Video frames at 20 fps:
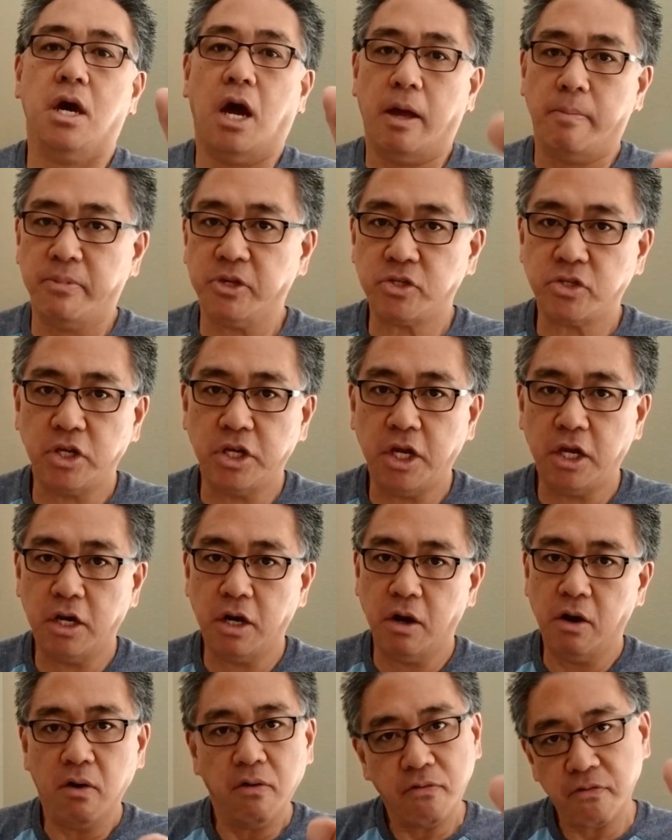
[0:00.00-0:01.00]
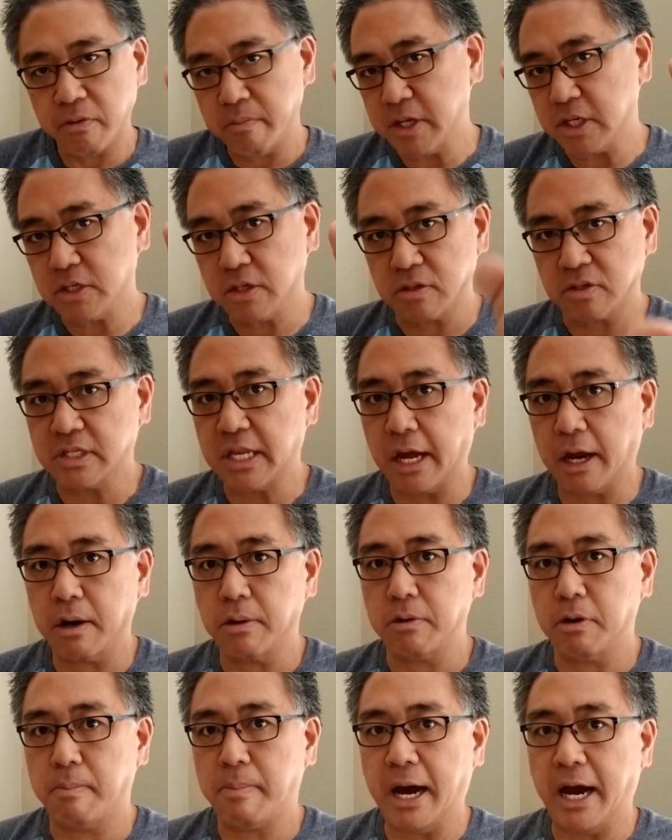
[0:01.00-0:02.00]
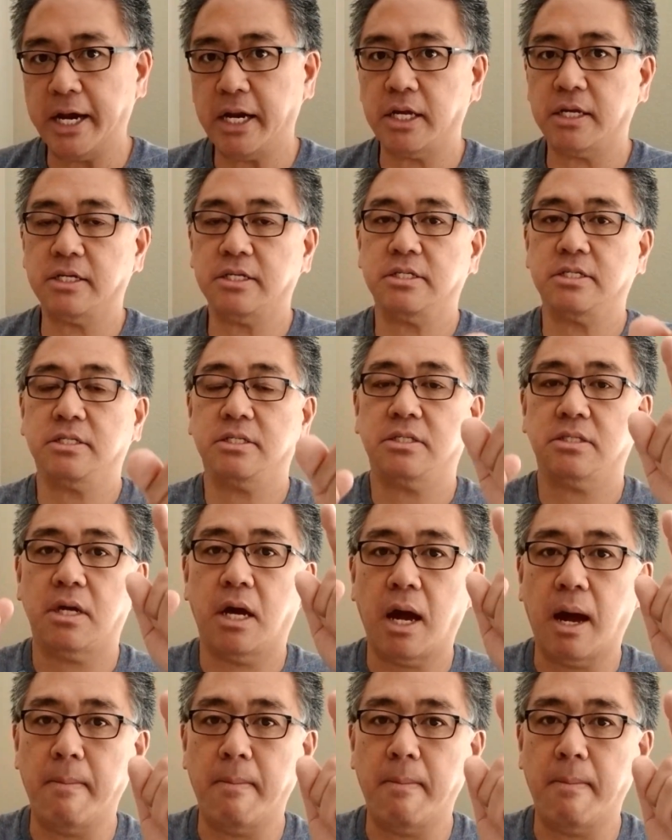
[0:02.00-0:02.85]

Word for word: I'm Mister Hino from Mister Hino's LEGO Robotics.